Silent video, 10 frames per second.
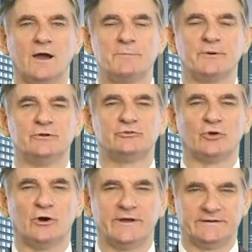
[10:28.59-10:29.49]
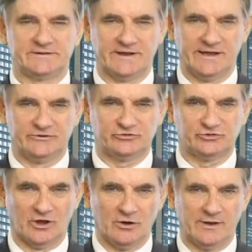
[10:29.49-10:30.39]
hope you enjoyed today's
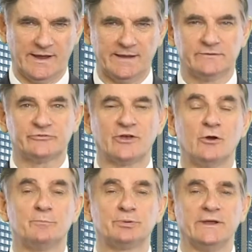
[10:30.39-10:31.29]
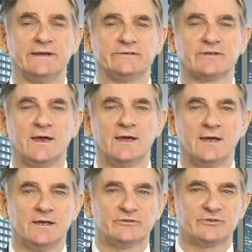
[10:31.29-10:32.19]
show, and so please
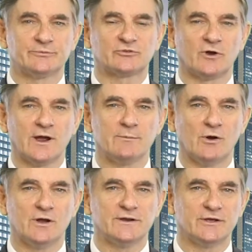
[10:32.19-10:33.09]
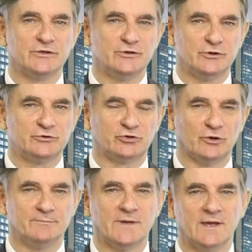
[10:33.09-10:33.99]
subscribe on
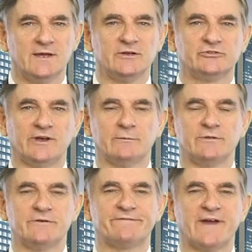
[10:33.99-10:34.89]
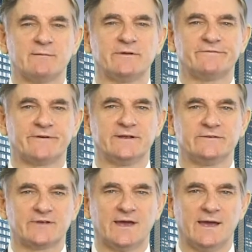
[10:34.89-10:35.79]
YouTube. Share it with your family,
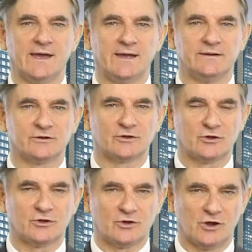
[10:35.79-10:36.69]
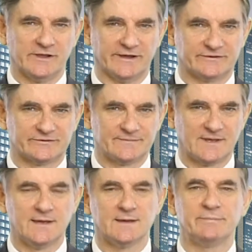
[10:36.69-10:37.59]
friends, and colleagues.
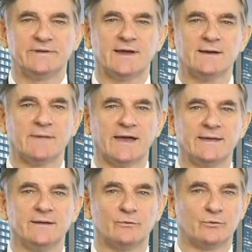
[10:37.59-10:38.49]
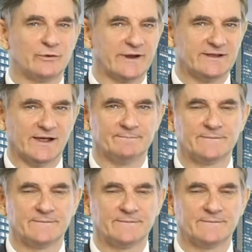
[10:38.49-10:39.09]
Become a regular.